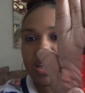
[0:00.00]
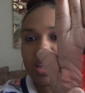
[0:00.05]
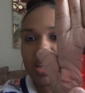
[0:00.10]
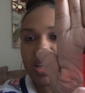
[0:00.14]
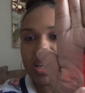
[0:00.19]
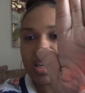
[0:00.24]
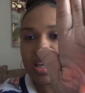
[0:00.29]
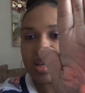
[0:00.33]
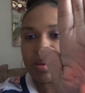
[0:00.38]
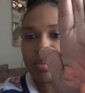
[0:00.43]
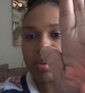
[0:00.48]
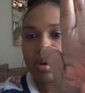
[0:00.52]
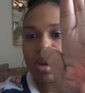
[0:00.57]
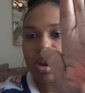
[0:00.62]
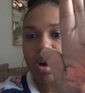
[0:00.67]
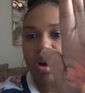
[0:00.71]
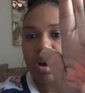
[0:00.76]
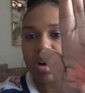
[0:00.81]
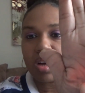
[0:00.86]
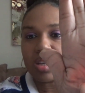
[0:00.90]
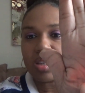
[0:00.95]
lip
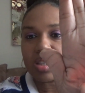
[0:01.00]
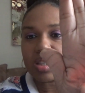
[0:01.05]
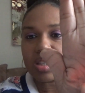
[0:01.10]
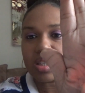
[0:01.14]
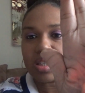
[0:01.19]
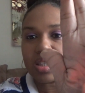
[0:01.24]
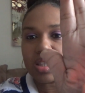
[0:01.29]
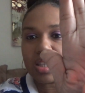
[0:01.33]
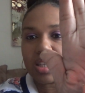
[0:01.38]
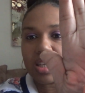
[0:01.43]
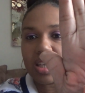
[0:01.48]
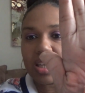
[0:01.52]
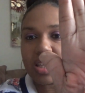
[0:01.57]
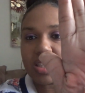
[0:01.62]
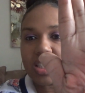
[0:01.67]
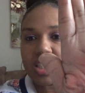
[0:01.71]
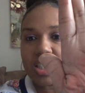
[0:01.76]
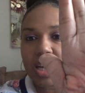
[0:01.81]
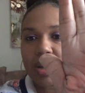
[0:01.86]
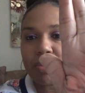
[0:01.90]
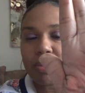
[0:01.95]
gloss
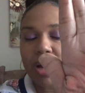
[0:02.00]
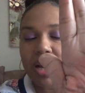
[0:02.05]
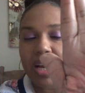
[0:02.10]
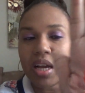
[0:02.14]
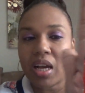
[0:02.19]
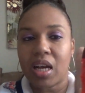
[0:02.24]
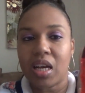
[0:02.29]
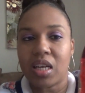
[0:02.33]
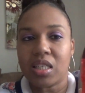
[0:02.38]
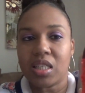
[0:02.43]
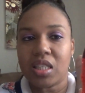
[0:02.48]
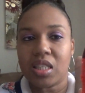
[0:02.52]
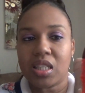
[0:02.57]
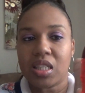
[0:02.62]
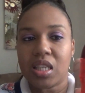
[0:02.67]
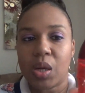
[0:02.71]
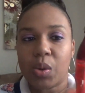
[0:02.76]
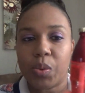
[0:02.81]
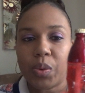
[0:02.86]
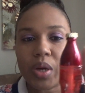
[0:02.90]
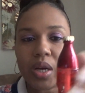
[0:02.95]
shaped like a
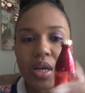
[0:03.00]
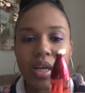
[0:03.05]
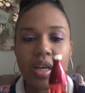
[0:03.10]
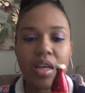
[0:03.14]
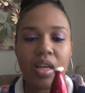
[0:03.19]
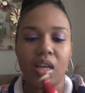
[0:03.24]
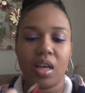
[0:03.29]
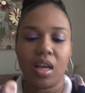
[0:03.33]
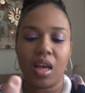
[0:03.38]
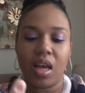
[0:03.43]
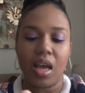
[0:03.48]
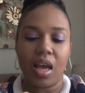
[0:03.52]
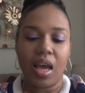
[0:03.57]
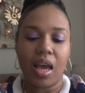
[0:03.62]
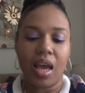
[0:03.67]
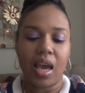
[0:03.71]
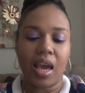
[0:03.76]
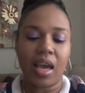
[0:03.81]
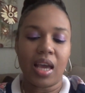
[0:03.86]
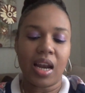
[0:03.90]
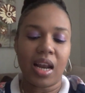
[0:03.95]
soda
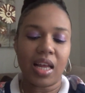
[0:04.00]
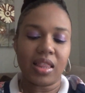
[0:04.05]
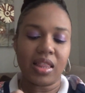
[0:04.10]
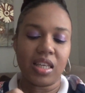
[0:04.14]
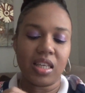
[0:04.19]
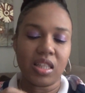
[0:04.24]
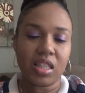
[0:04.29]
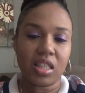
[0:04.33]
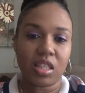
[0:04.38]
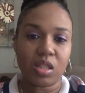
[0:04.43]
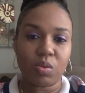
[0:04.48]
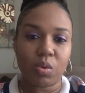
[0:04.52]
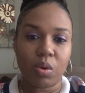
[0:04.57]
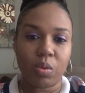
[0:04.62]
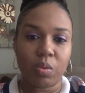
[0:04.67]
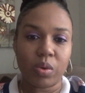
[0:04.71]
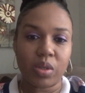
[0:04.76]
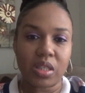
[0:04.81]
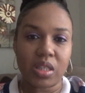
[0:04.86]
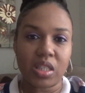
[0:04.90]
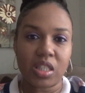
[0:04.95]
and I think this one
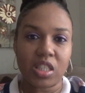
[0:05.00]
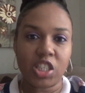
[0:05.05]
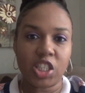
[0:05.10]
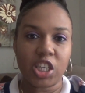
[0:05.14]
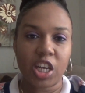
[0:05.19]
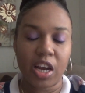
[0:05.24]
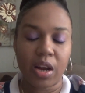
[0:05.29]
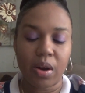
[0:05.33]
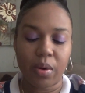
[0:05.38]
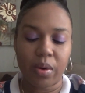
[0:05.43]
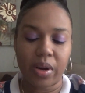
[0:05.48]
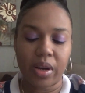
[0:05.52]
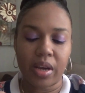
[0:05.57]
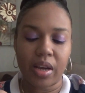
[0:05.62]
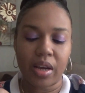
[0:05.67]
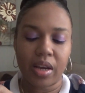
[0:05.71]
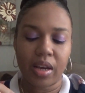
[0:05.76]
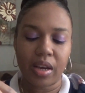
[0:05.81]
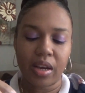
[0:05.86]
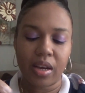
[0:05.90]
was the cherry